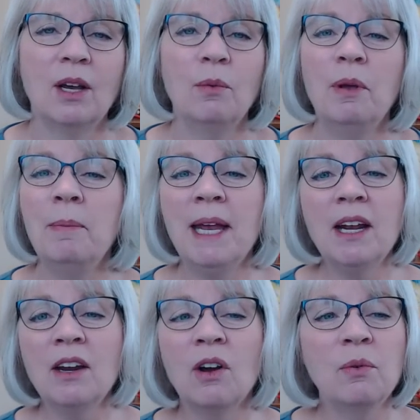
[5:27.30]
We may
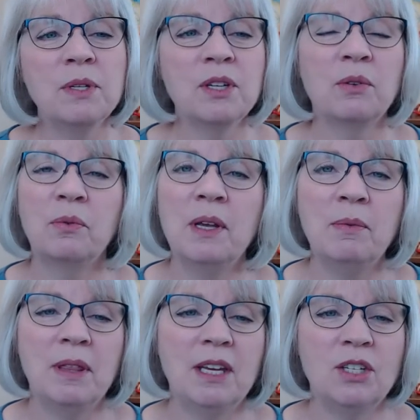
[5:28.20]
not always agree
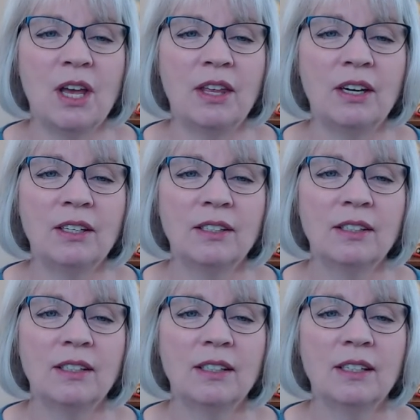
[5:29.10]
with each other.
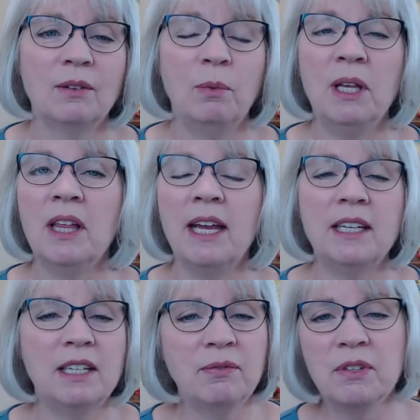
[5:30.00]
We
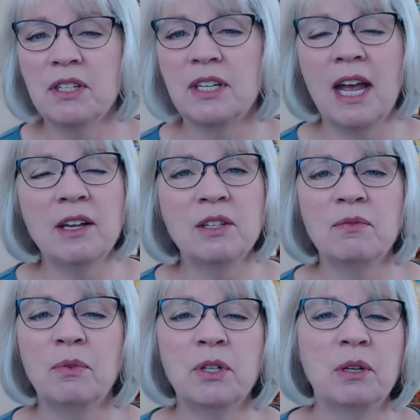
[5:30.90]
like different styles
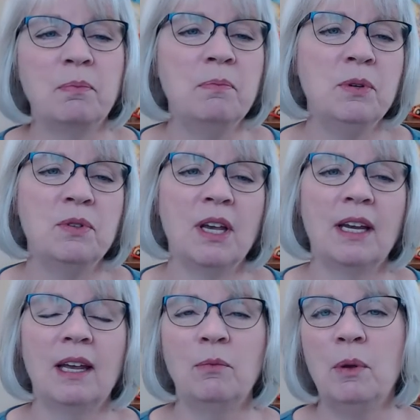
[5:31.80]
of worship
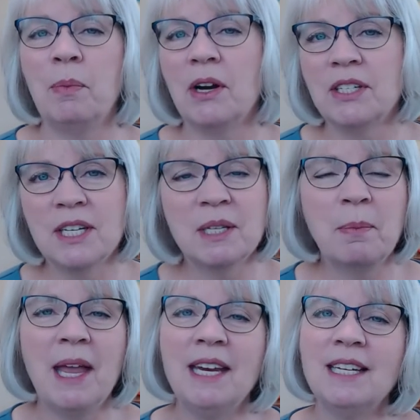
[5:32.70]
music, and we
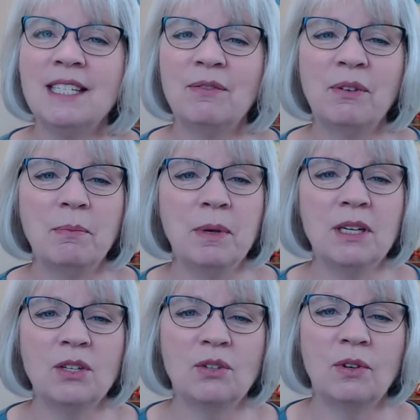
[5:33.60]
participate in different
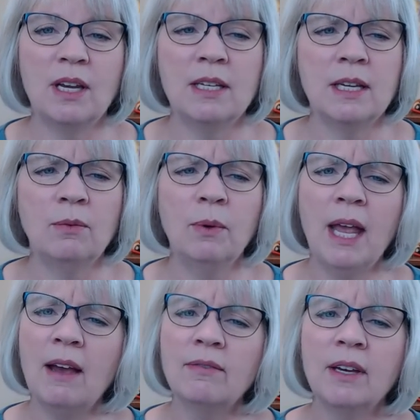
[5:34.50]
ministries, and we
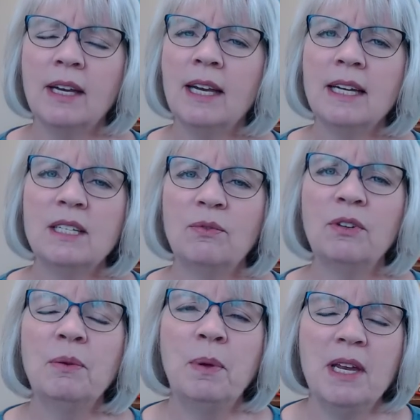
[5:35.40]
have
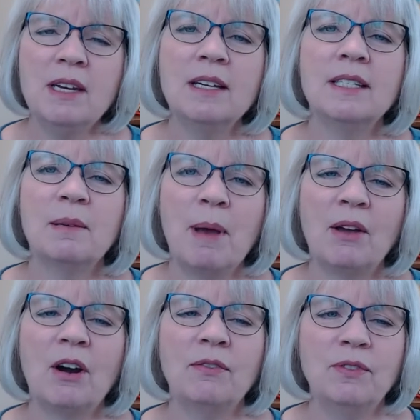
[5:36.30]
different opinions about
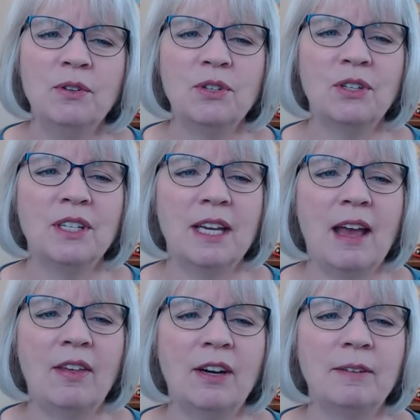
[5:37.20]
our future
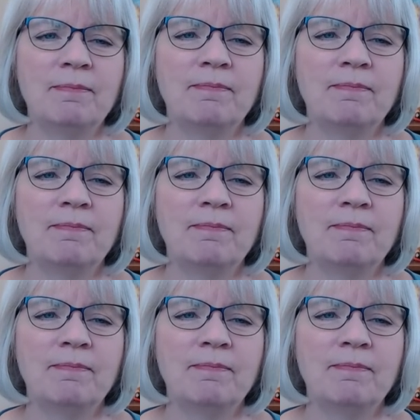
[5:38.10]
together.